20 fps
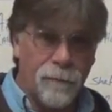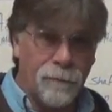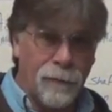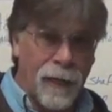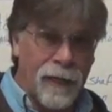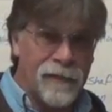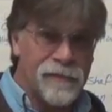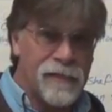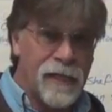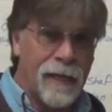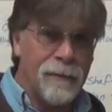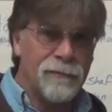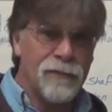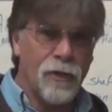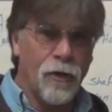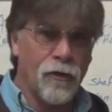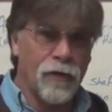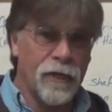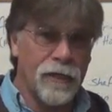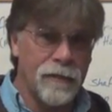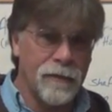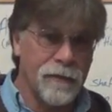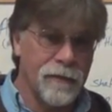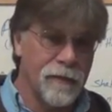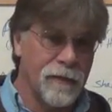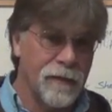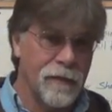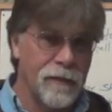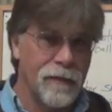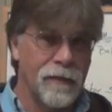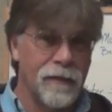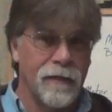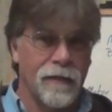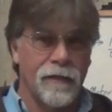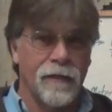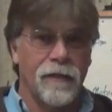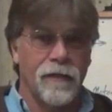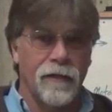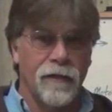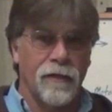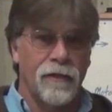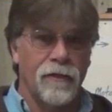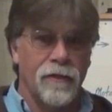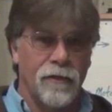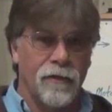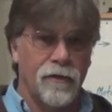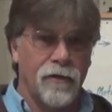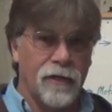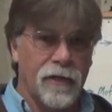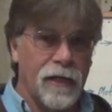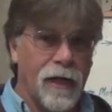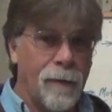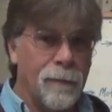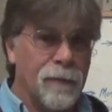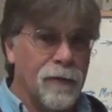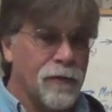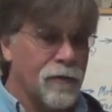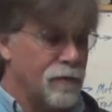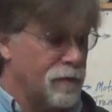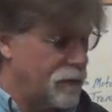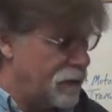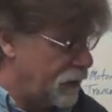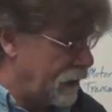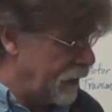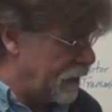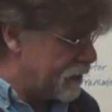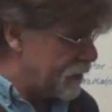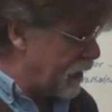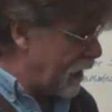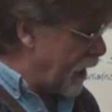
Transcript: By the same token, your coupler needs